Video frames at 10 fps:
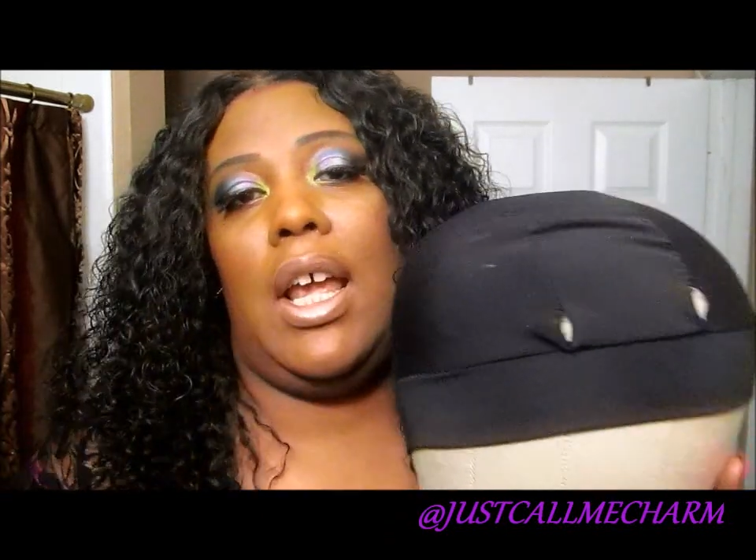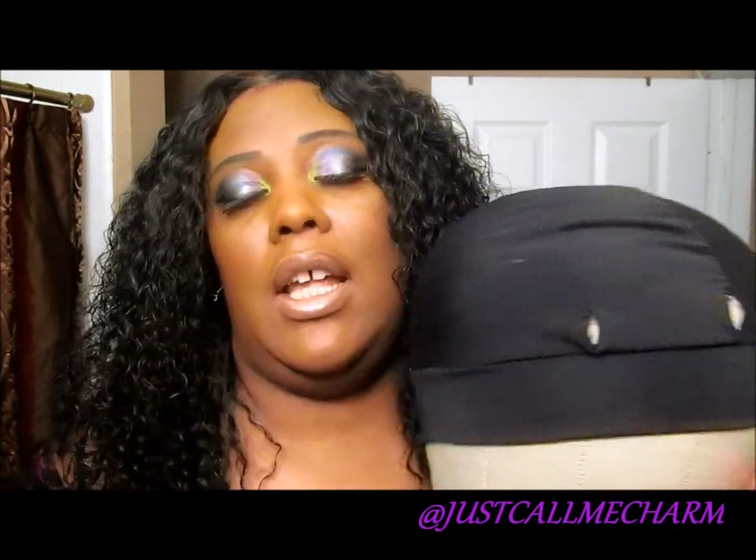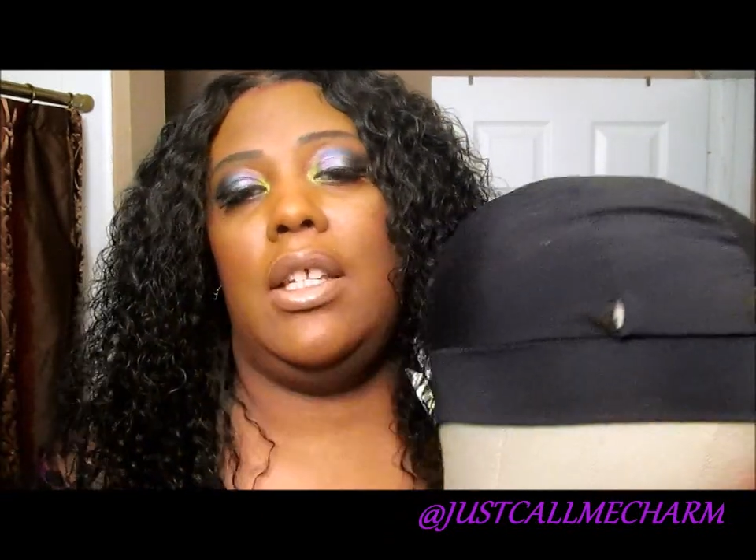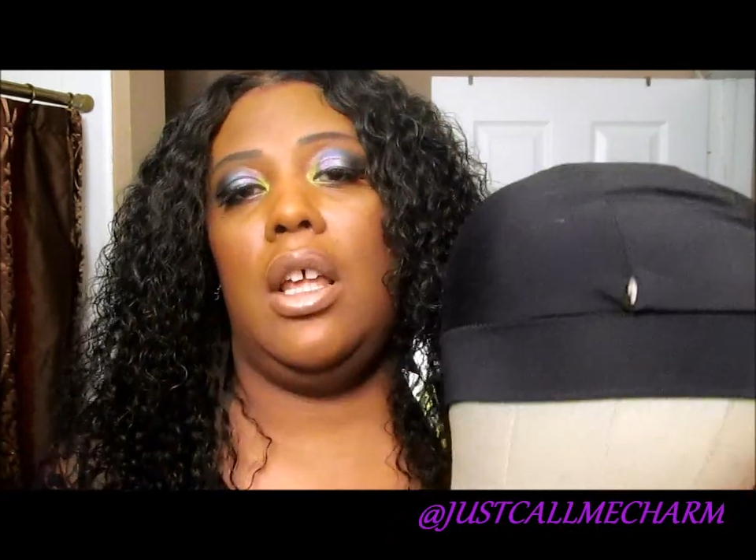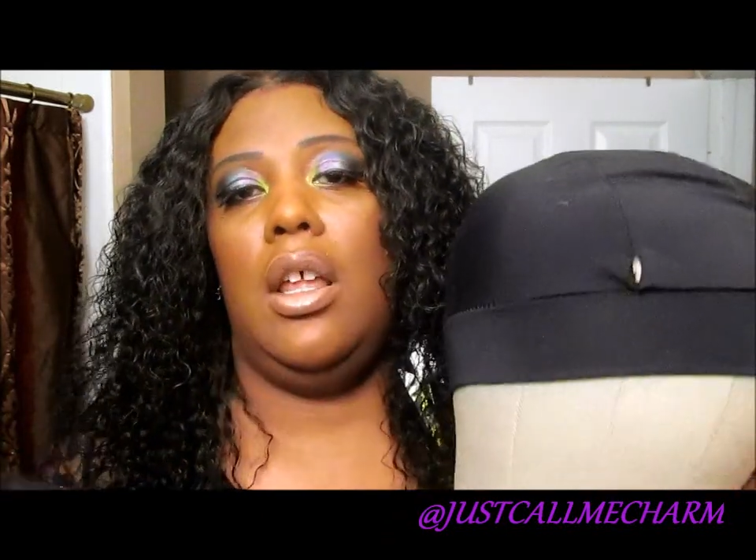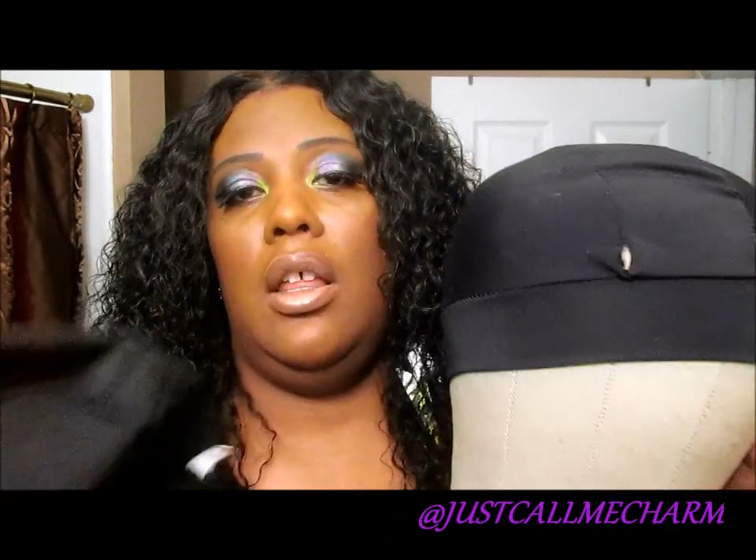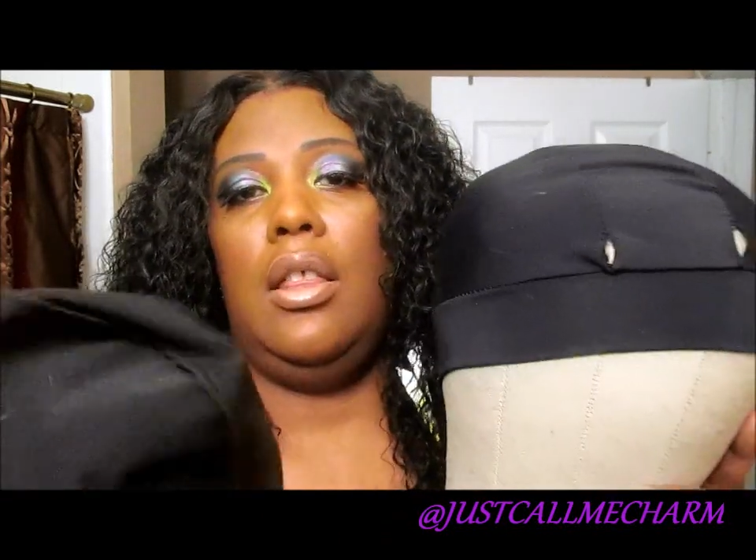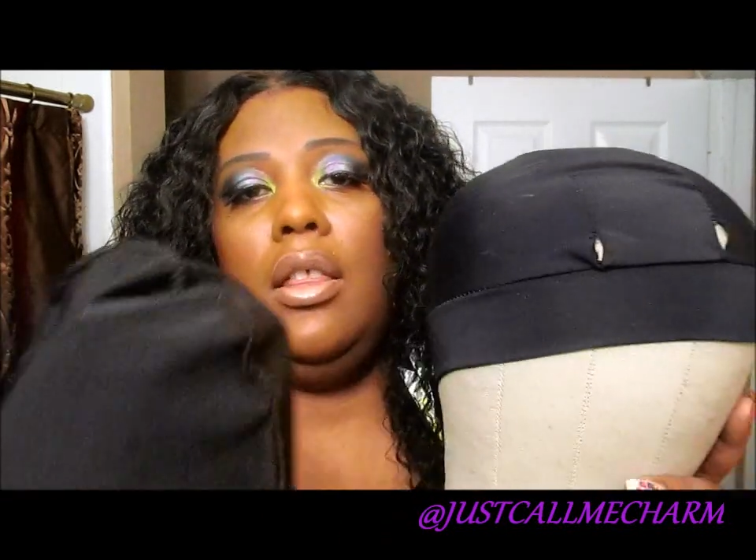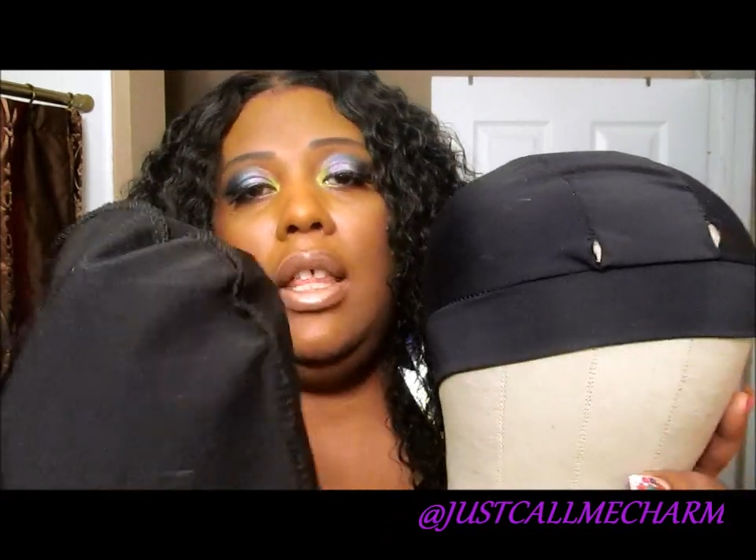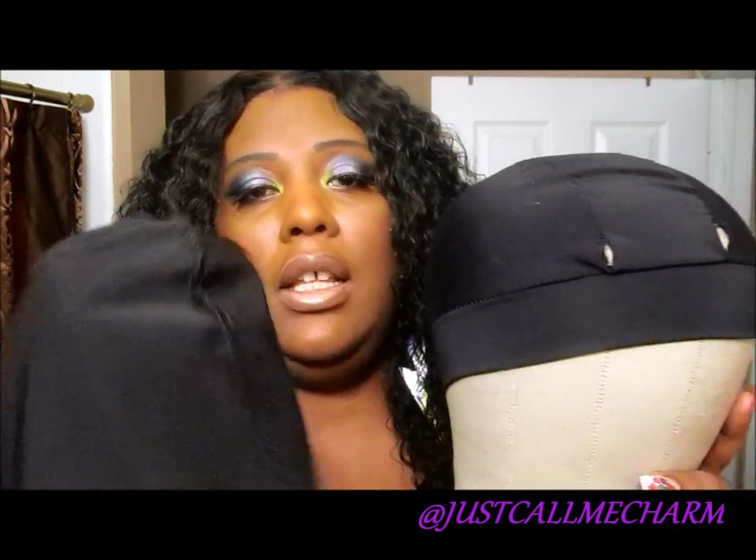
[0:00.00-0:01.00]
as
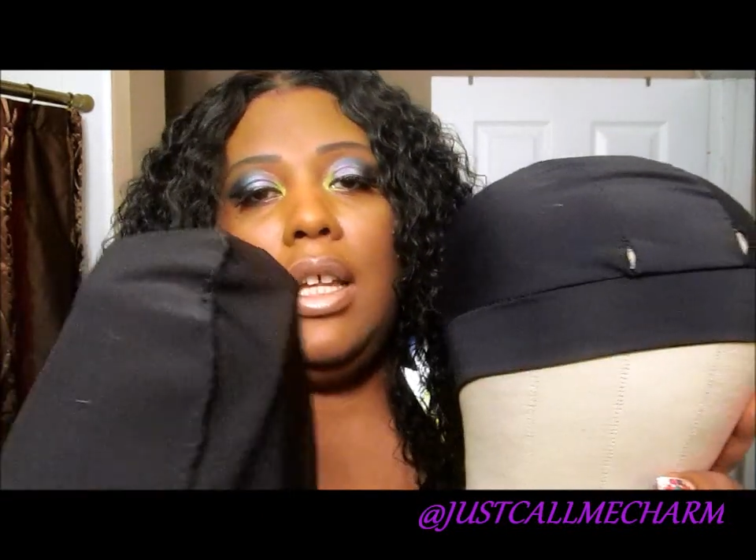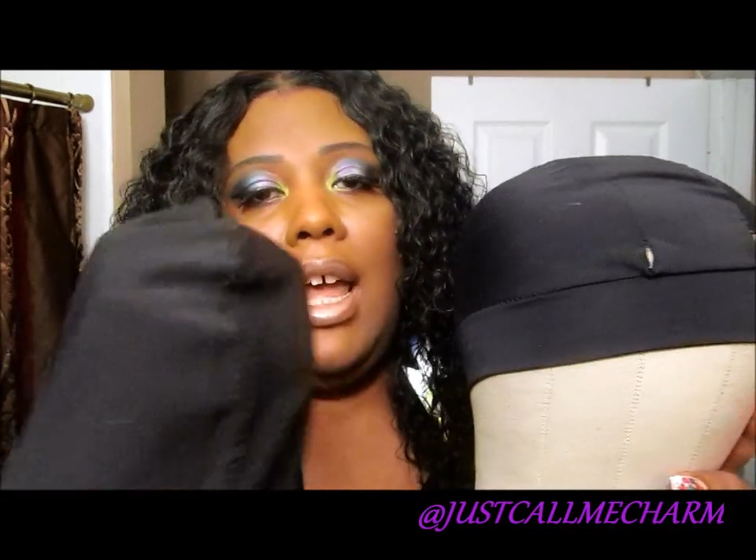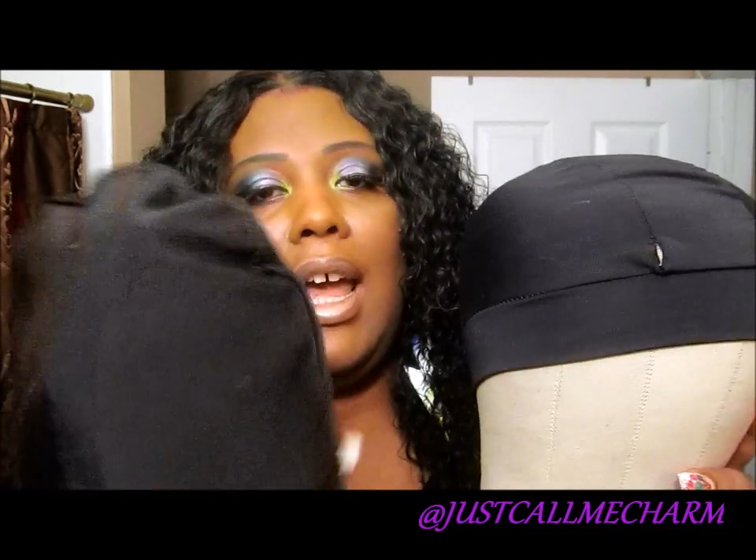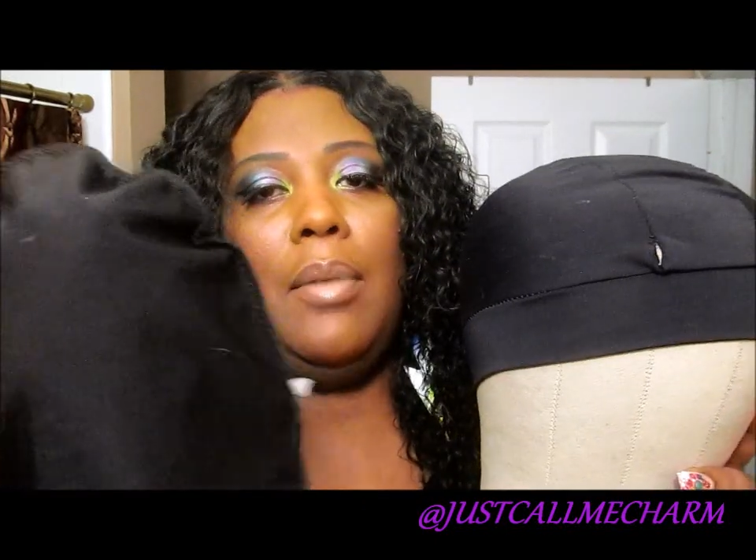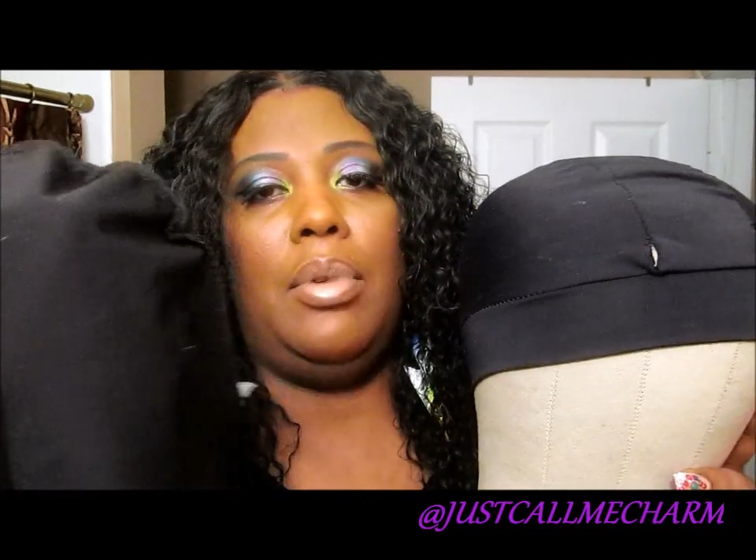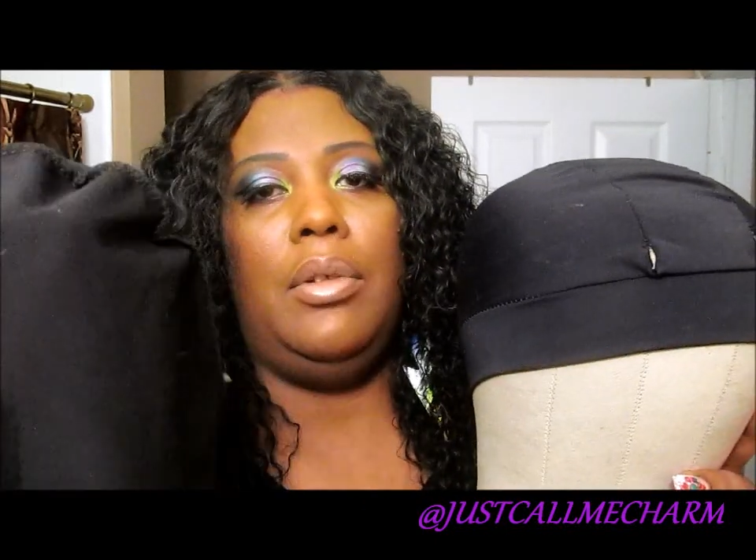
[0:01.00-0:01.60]
this cap.